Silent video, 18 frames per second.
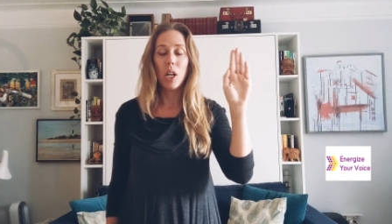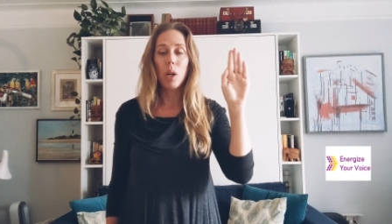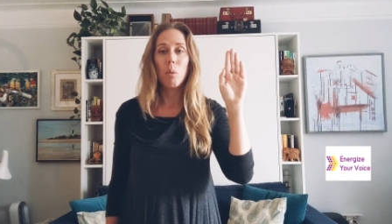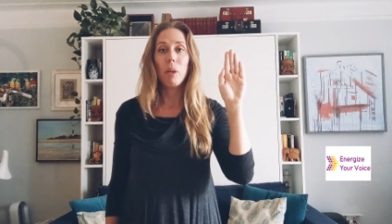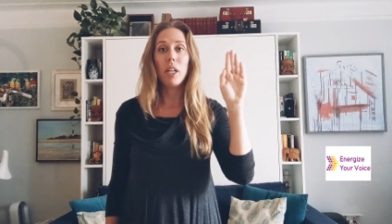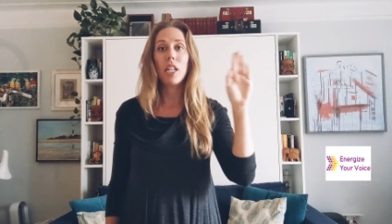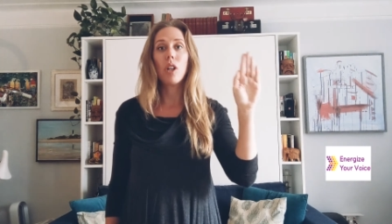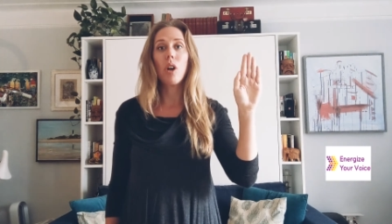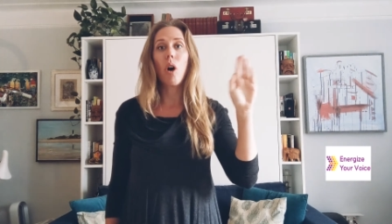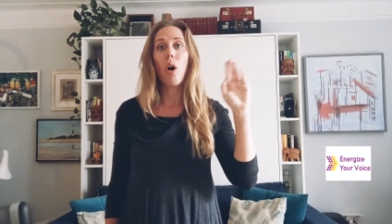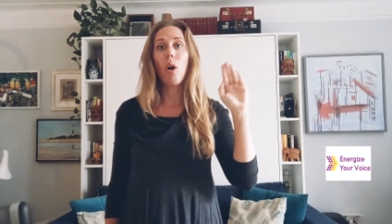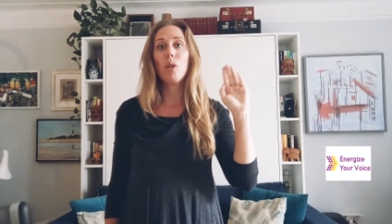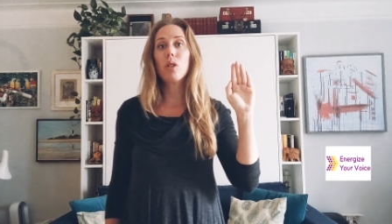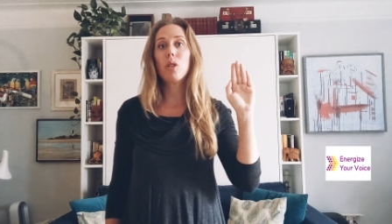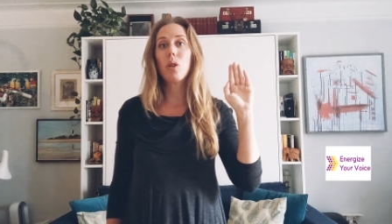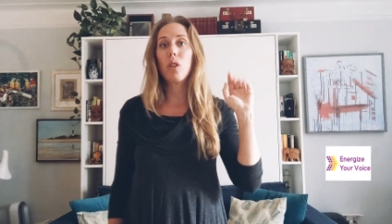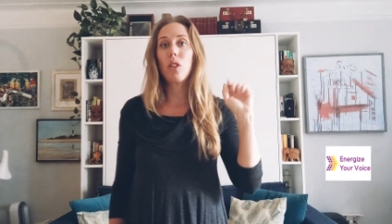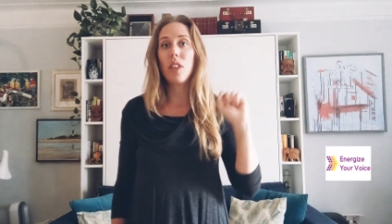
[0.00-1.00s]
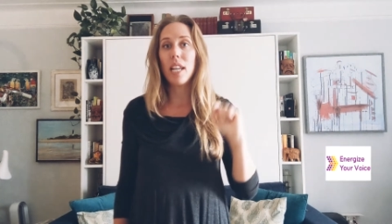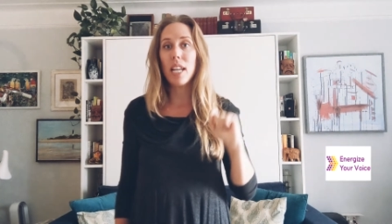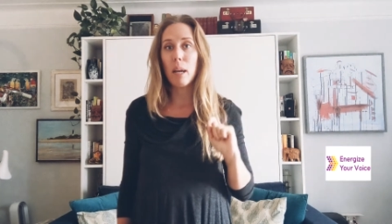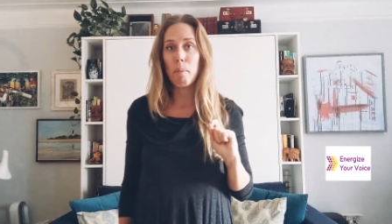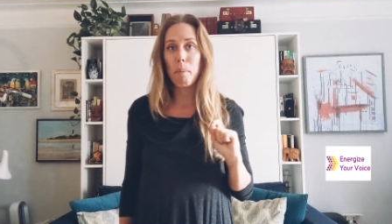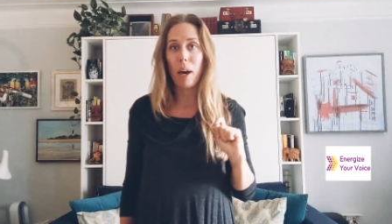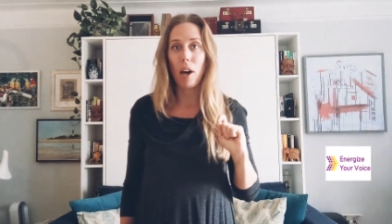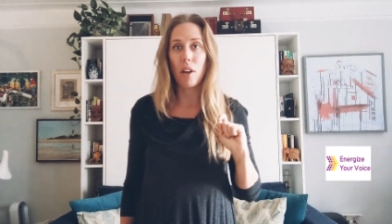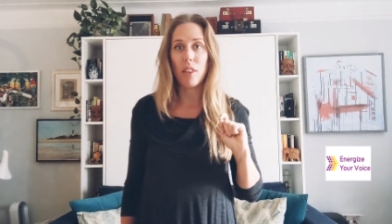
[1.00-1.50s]
We can also think
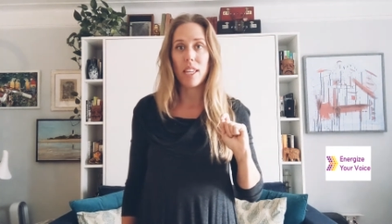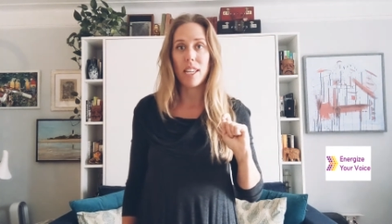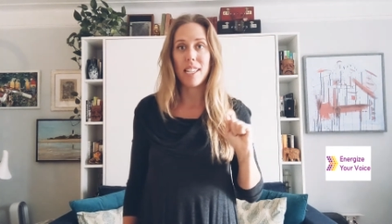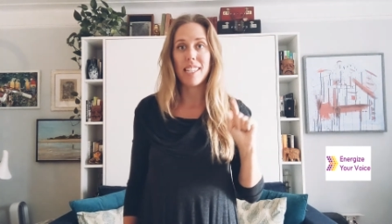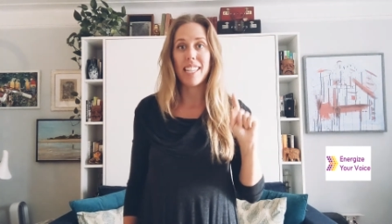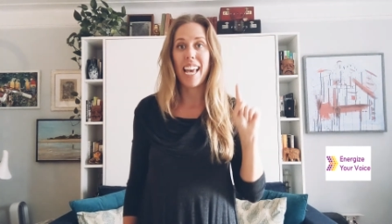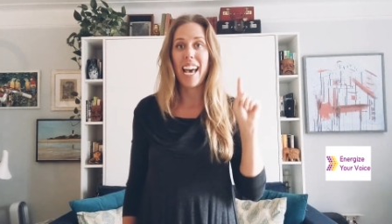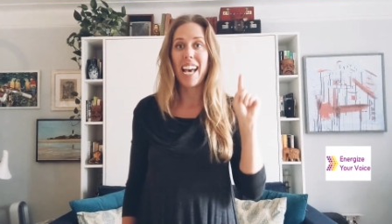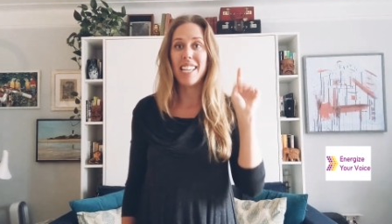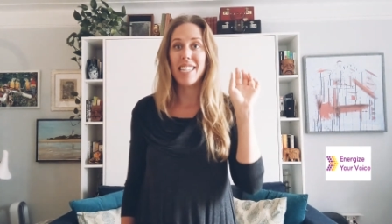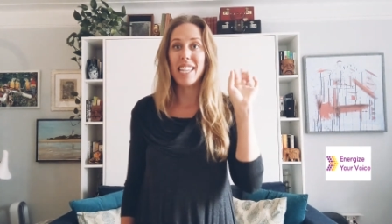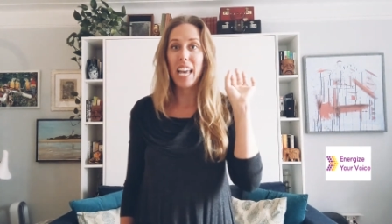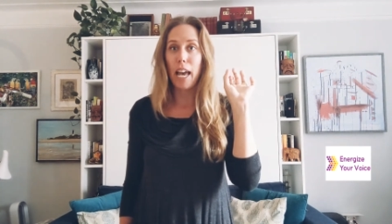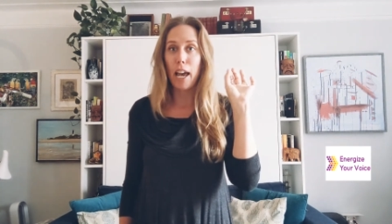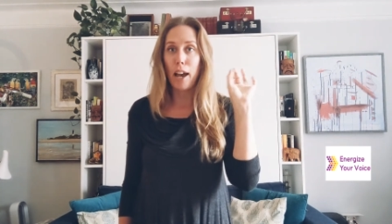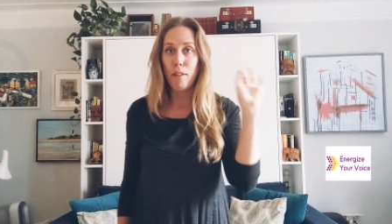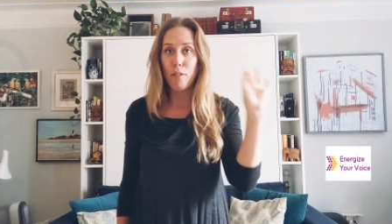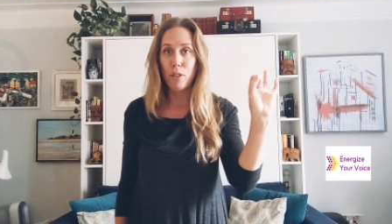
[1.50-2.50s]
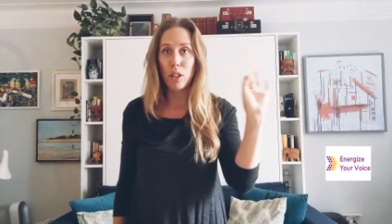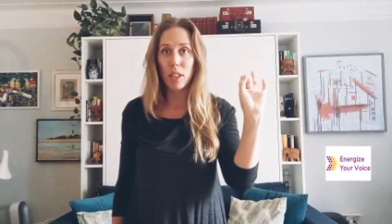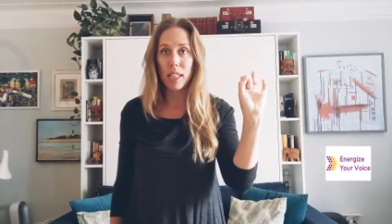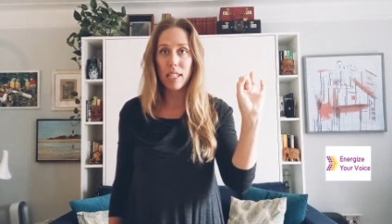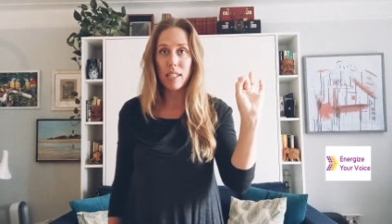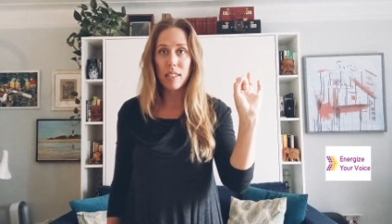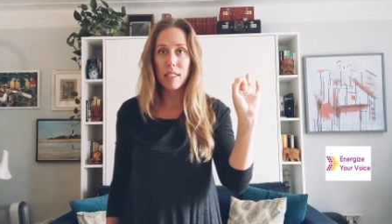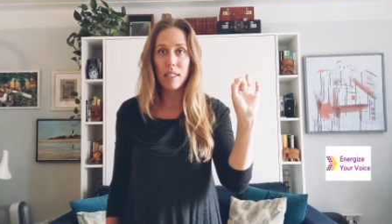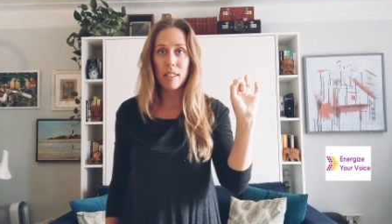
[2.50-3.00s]
about this as
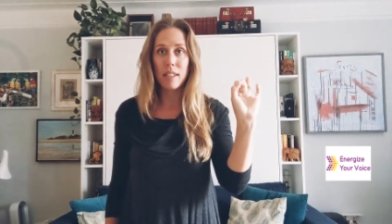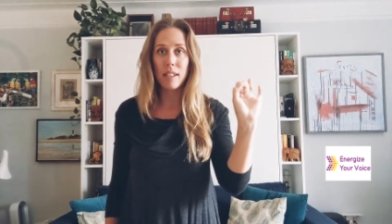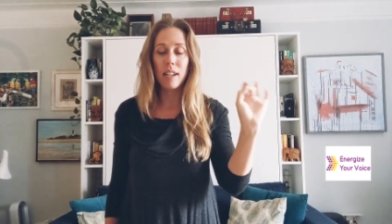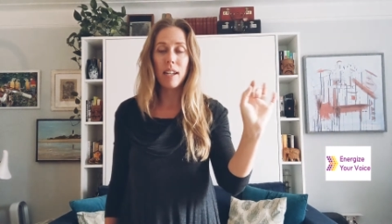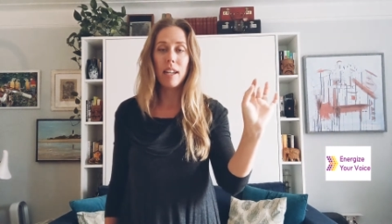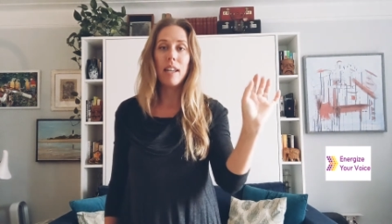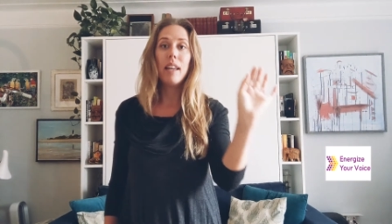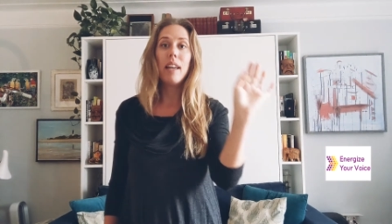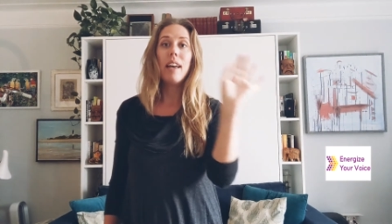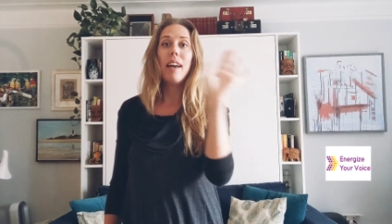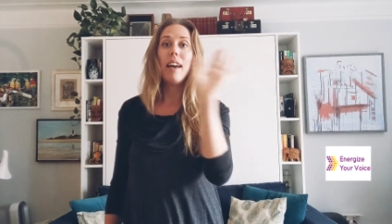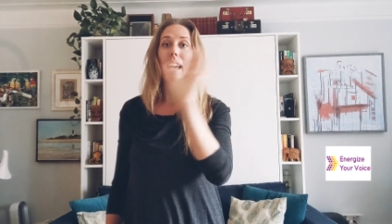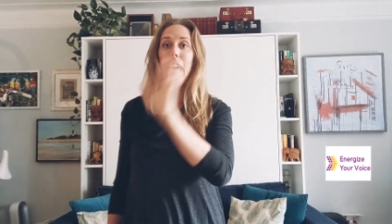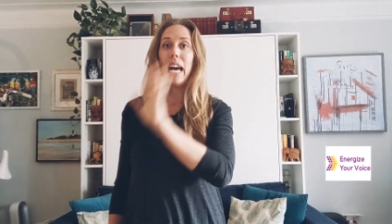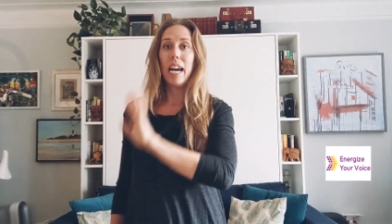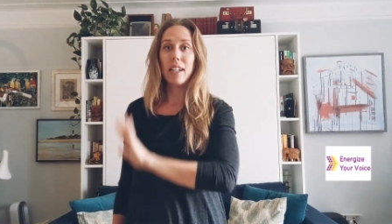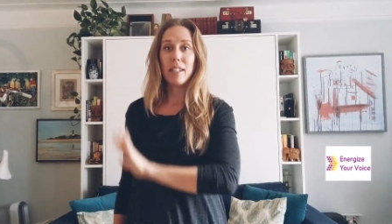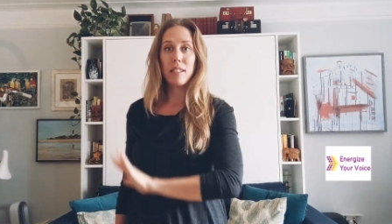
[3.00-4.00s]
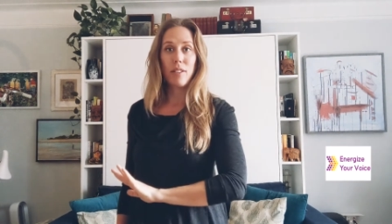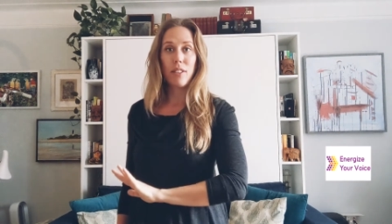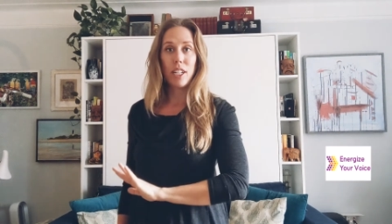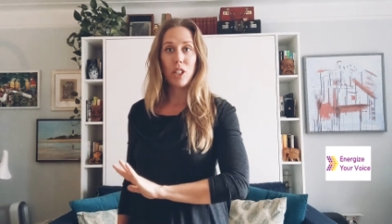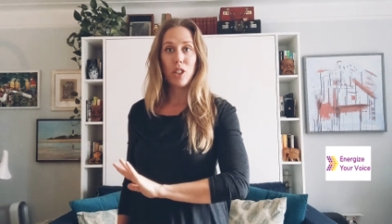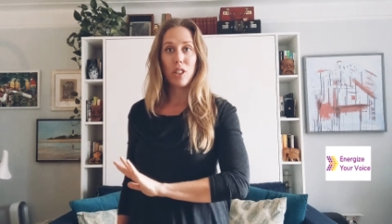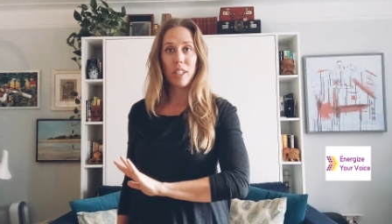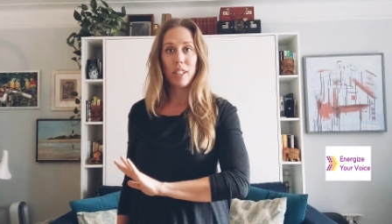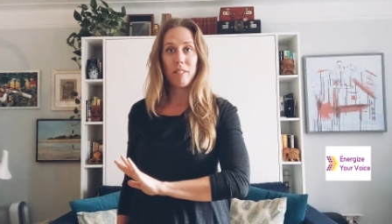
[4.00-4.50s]
effortless
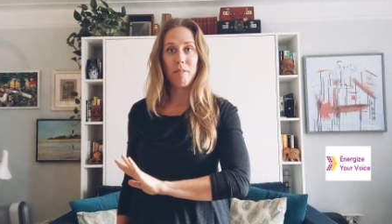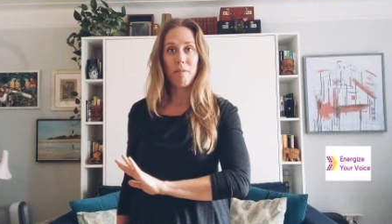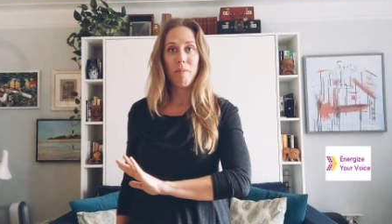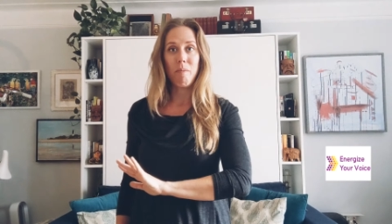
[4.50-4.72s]
activation.